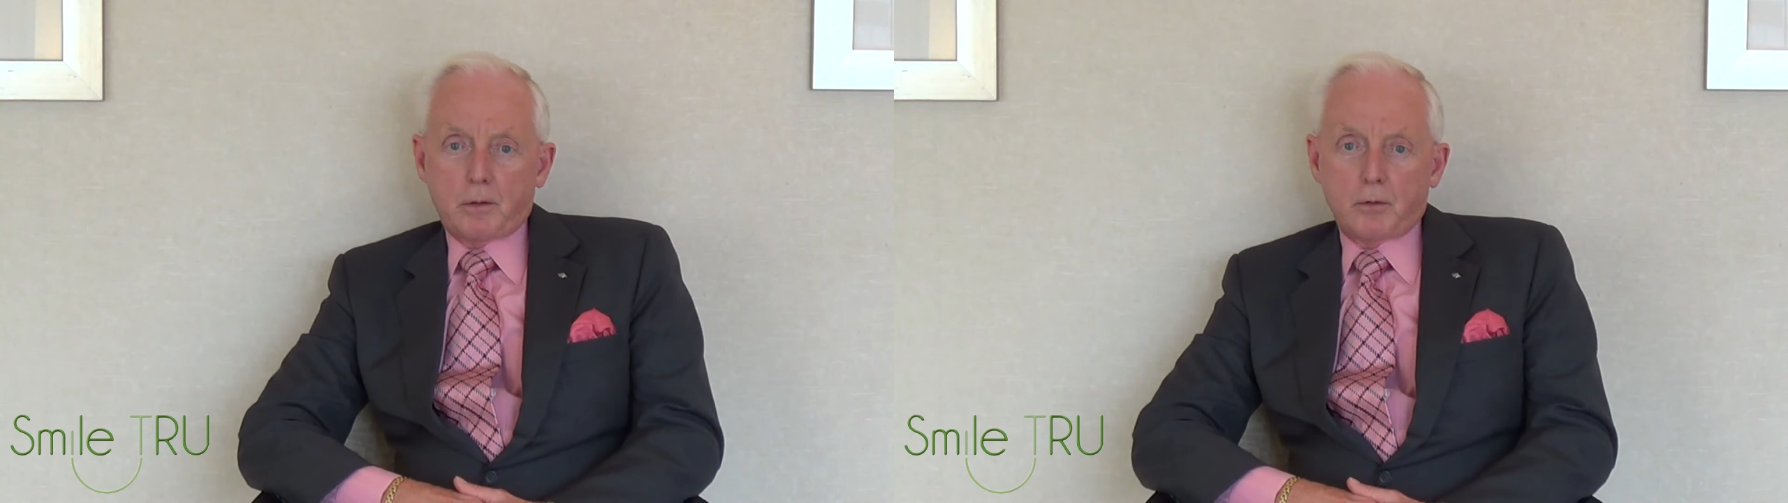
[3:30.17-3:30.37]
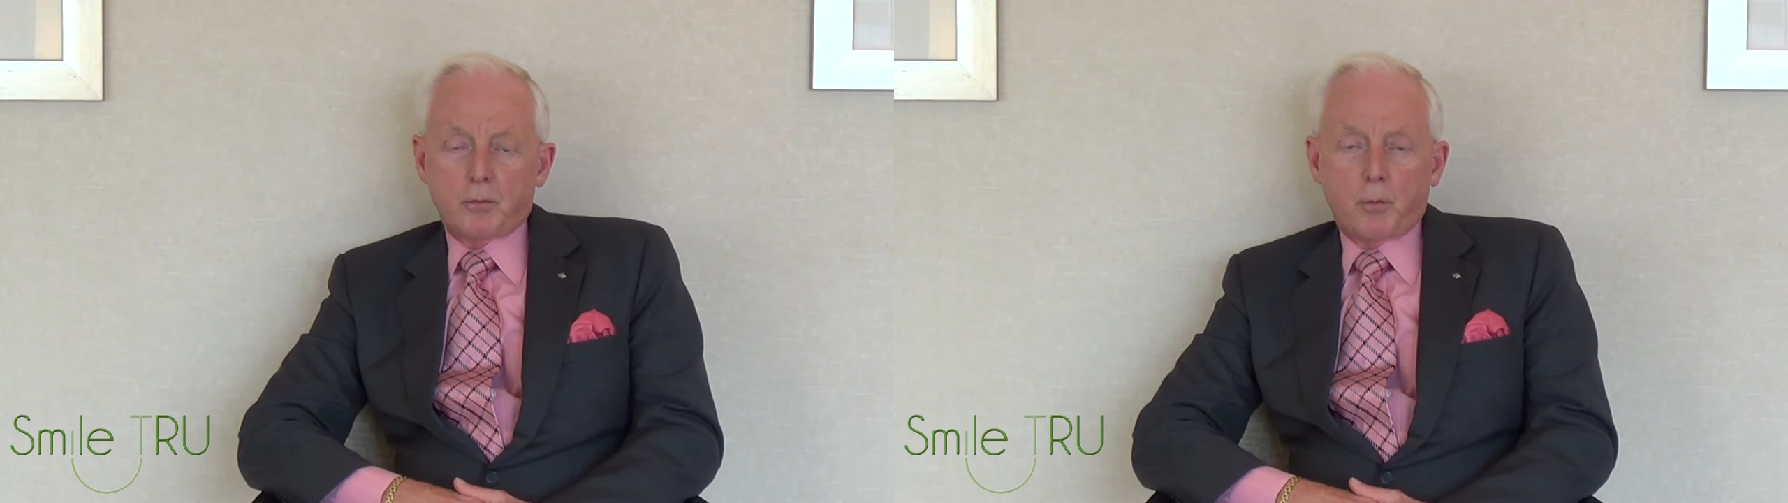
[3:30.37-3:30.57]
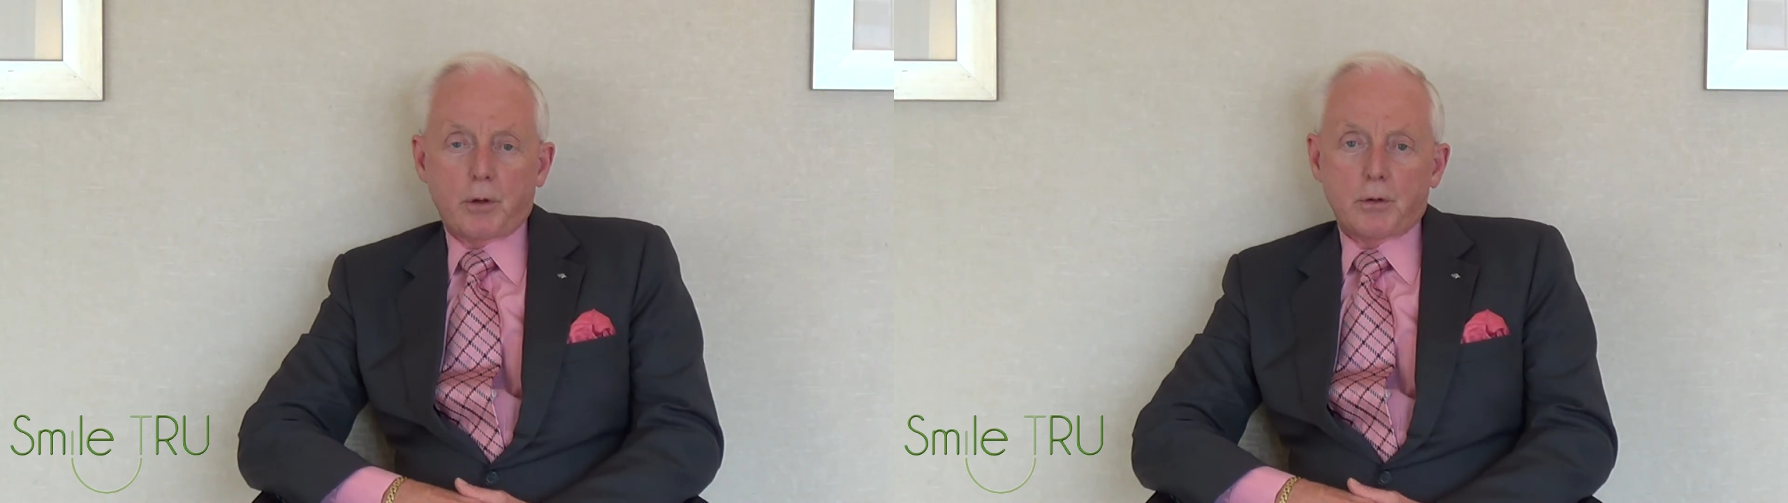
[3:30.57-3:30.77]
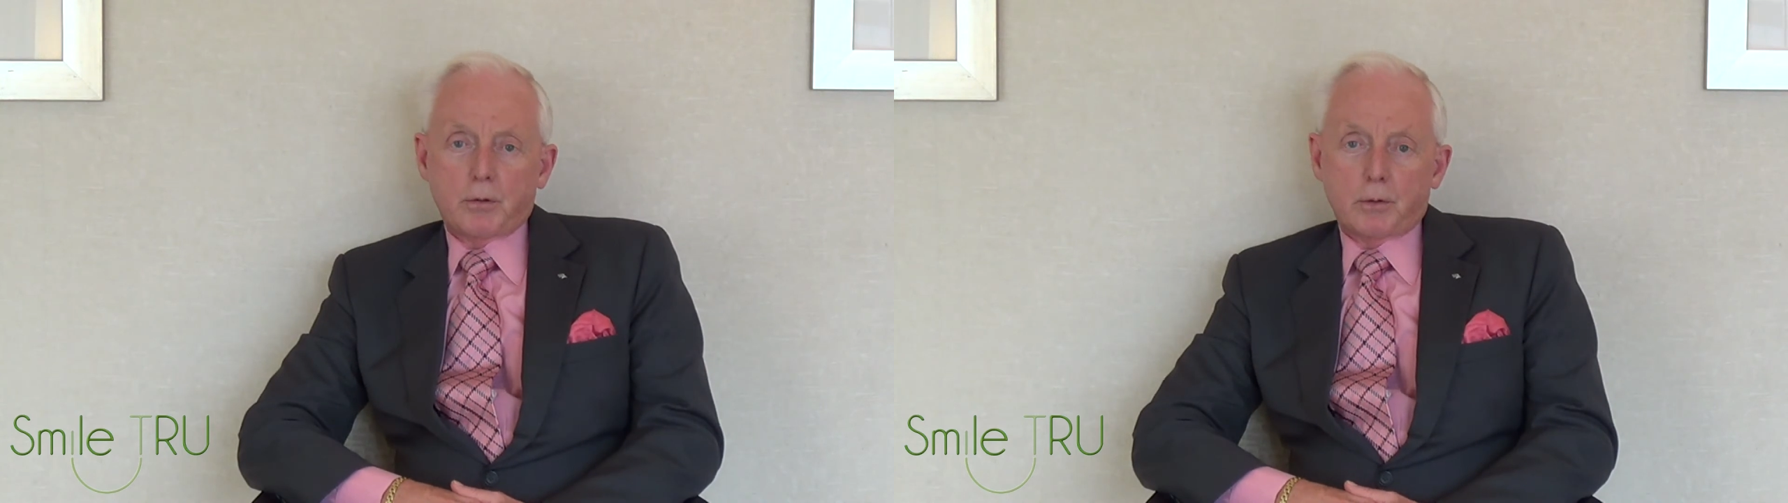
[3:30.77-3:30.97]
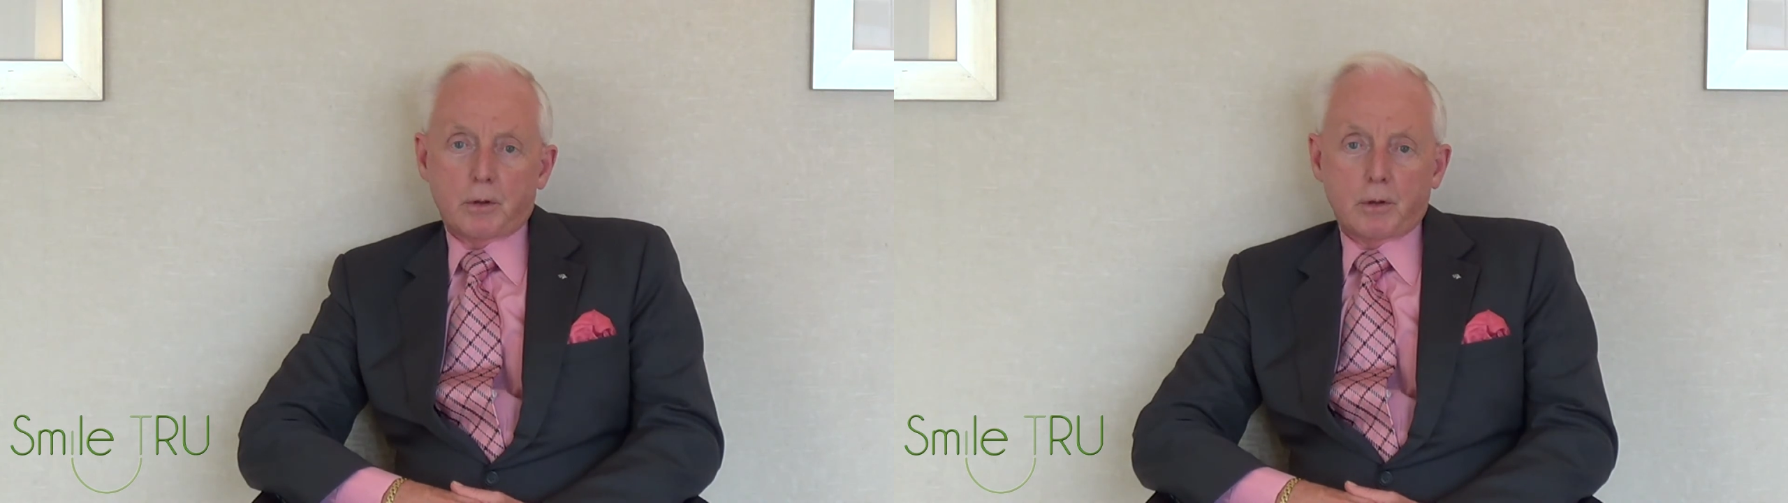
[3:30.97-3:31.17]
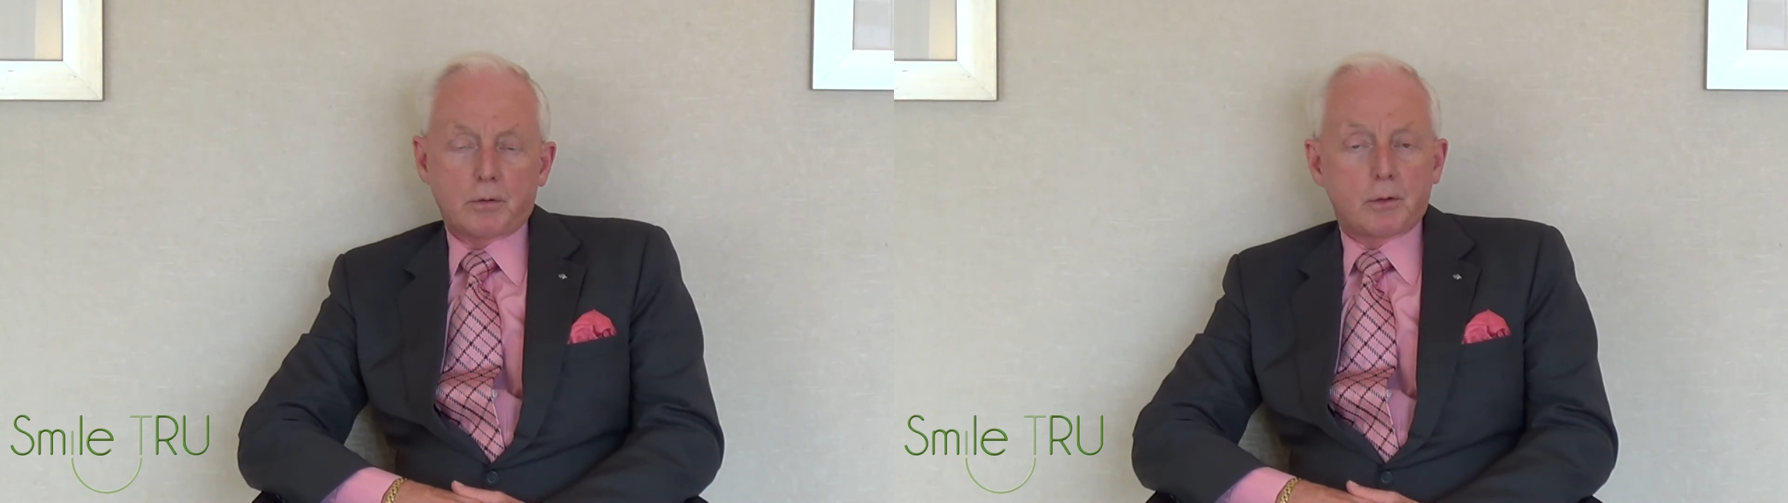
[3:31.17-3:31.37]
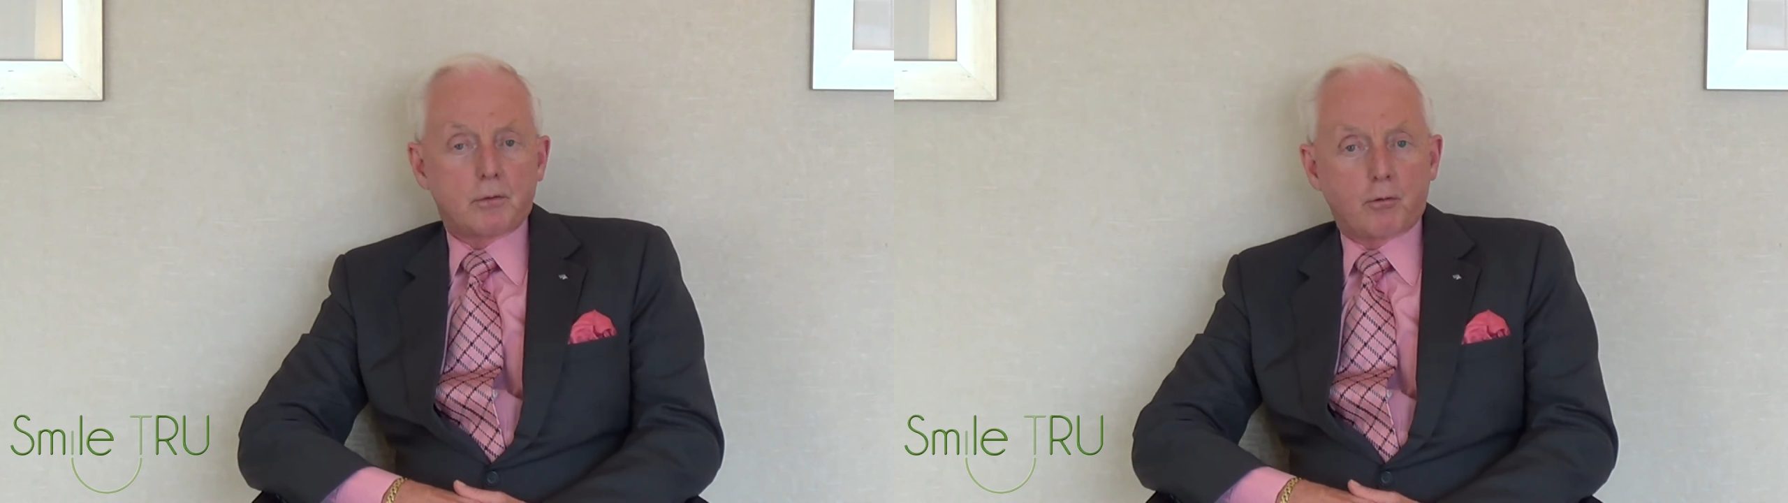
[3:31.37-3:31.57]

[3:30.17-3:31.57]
situation such as